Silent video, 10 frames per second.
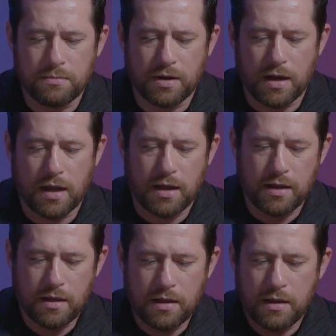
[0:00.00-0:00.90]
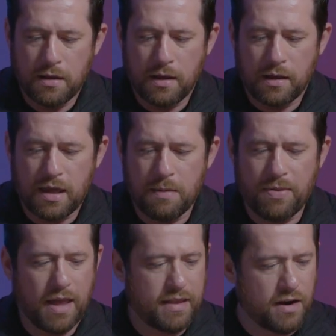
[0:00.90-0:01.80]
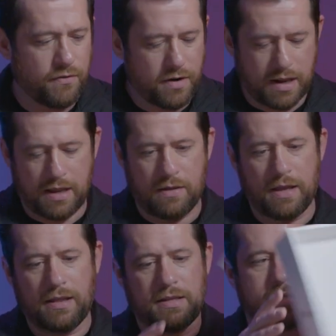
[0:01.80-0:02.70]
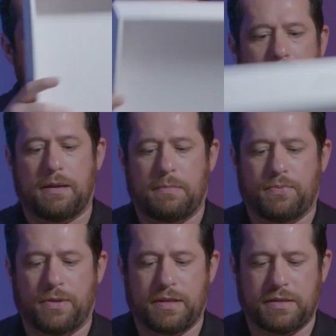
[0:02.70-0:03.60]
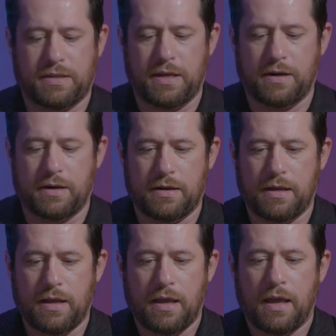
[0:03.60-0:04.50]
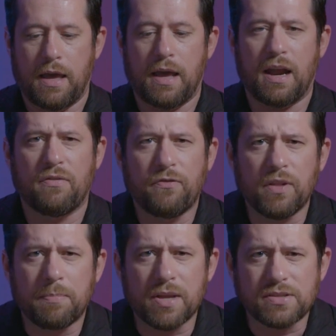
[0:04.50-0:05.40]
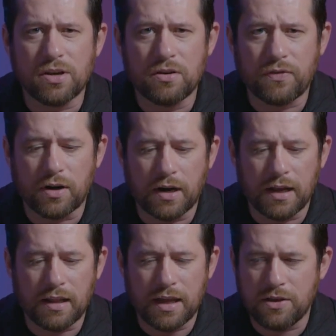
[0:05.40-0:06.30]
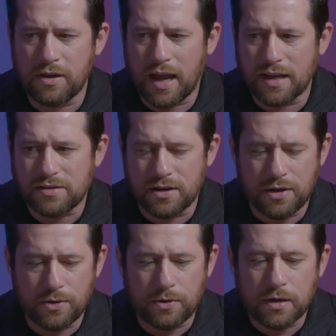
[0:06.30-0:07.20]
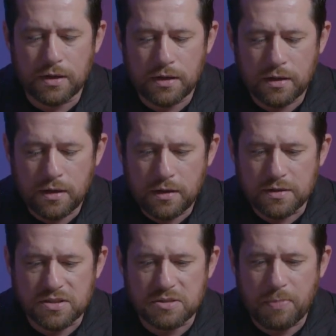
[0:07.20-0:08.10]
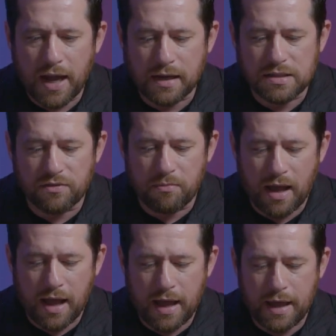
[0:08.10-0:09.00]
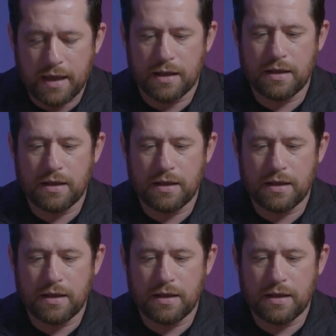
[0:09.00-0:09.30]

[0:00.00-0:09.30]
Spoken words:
but keep that there for now, and let's put this here, and I'll flip this over and let you guys know the specs of my